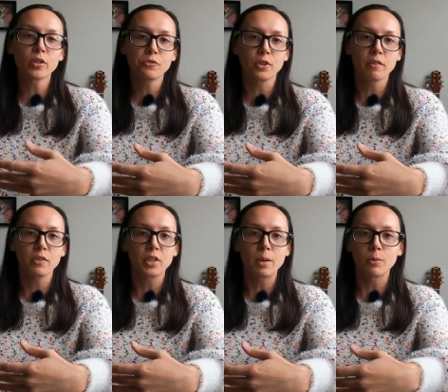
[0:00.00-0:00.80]
on the front of
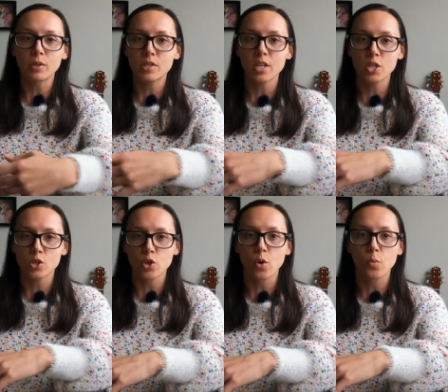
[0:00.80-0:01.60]
the label, it says
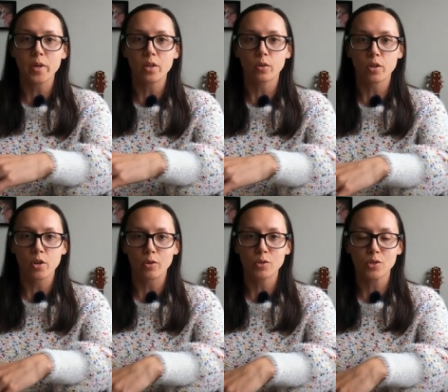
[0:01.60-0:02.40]
no wheat or
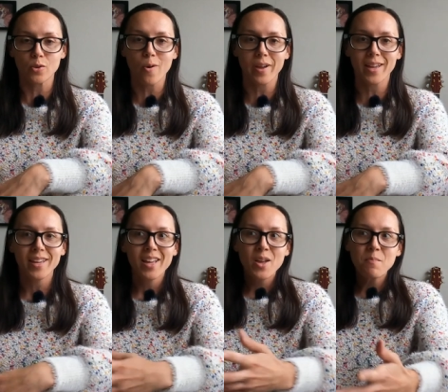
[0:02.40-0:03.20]
no soy
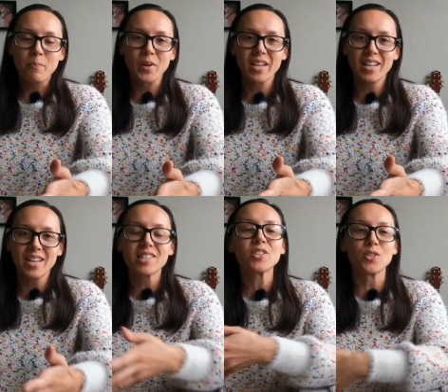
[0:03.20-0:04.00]
but
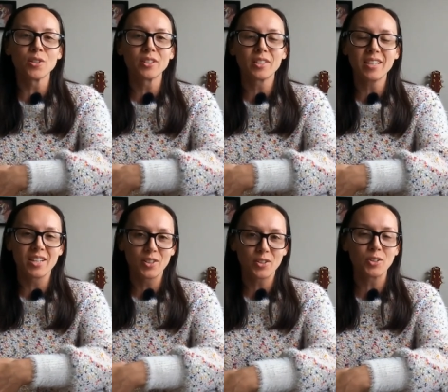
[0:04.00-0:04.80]
it still
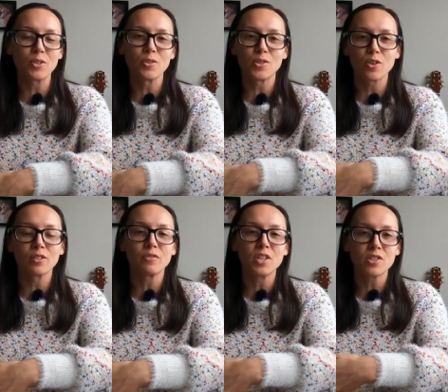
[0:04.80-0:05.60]
includes
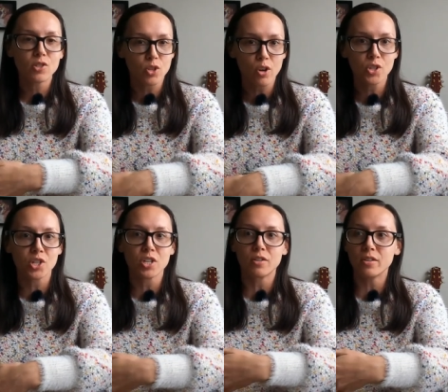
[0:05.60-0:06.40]
all of these
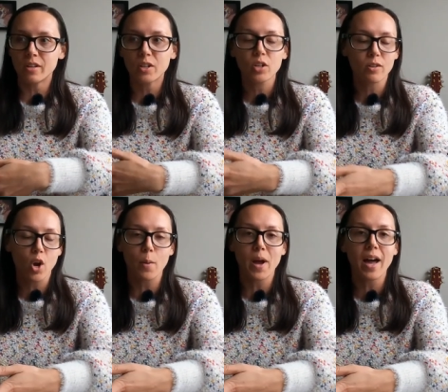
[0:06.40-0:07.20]
starchy,
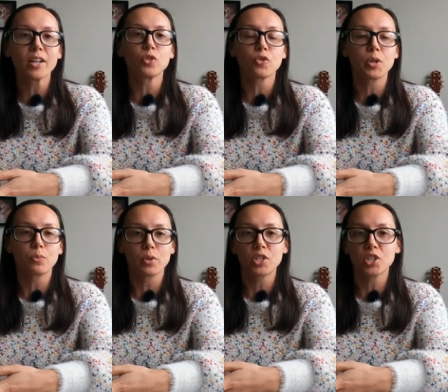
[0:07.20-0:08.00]
carbohydrate
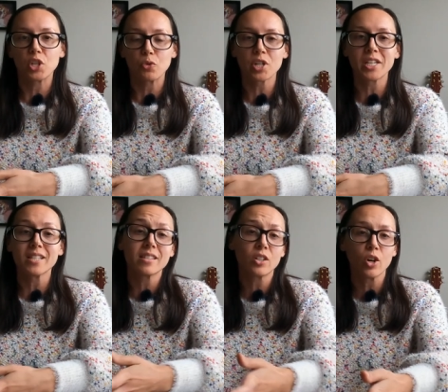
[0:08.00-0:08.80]
rich
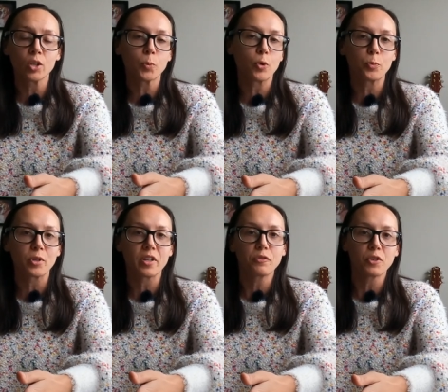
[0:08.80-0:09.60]
ingredients that aren't
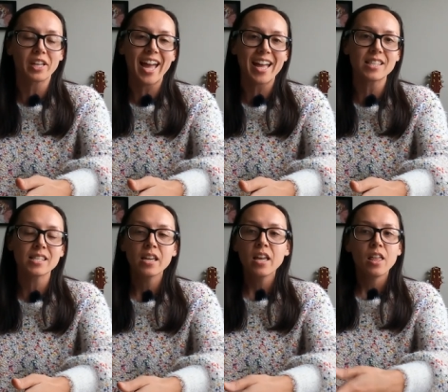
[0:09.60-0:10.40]
appropriate for
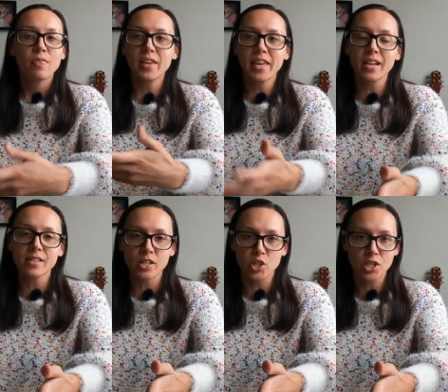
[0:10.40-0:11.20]
cats. They can't
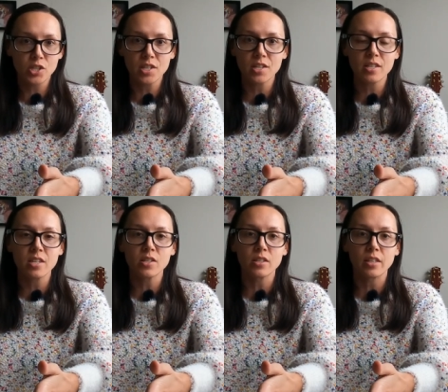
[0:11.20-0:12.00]
digest these
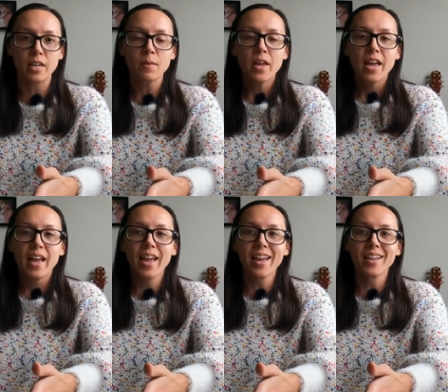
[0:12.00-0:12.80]
easily,
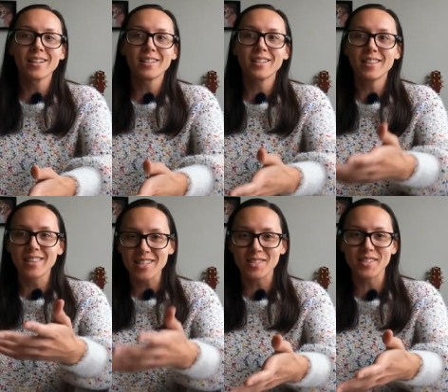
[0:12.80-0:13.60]
and
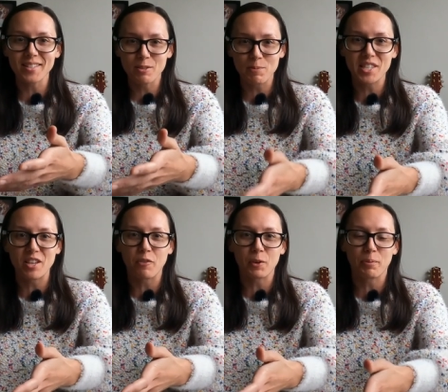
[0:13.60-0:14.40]
this specific